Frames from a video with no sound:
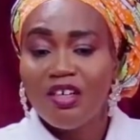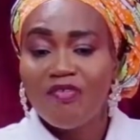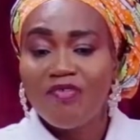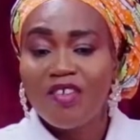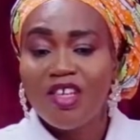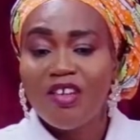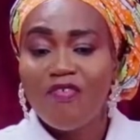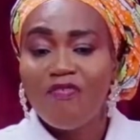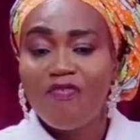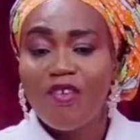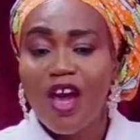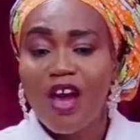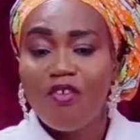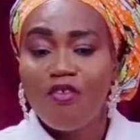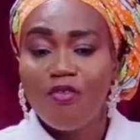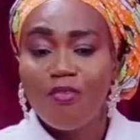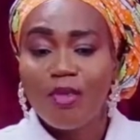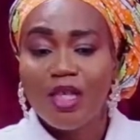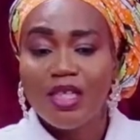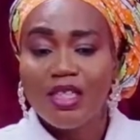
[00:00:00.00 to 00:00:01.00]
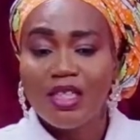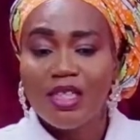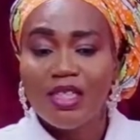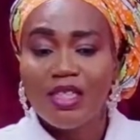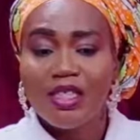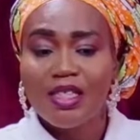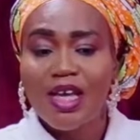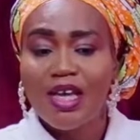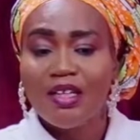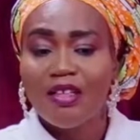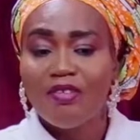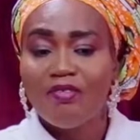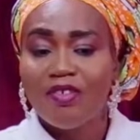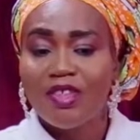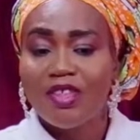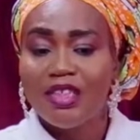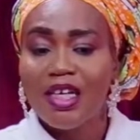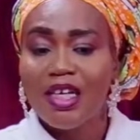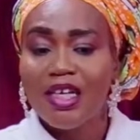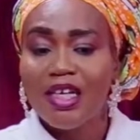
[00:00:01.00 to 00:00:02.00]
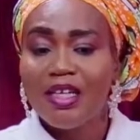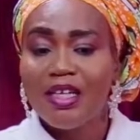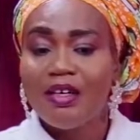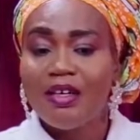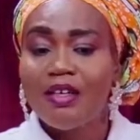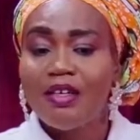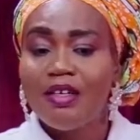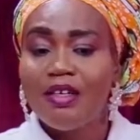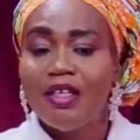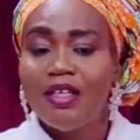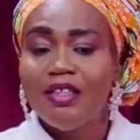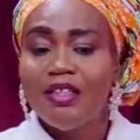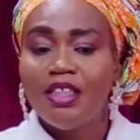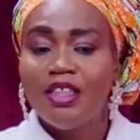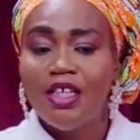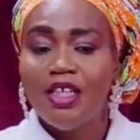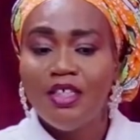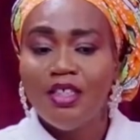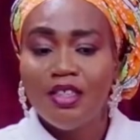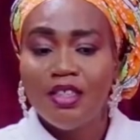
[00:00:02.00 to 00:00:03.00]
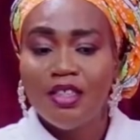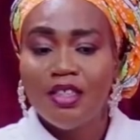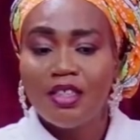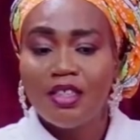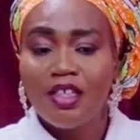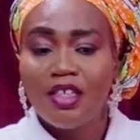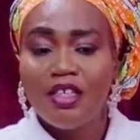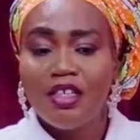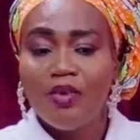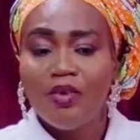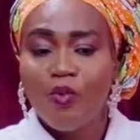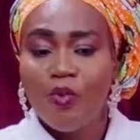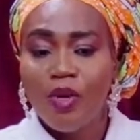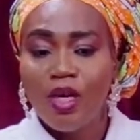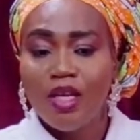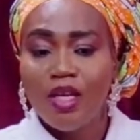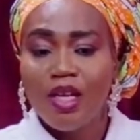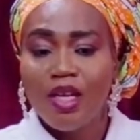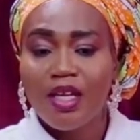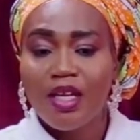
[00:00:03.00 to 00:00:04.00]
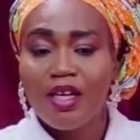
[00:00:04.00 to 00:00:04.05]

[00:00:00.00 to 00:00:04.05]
if the environment inside the vagina changes in a way that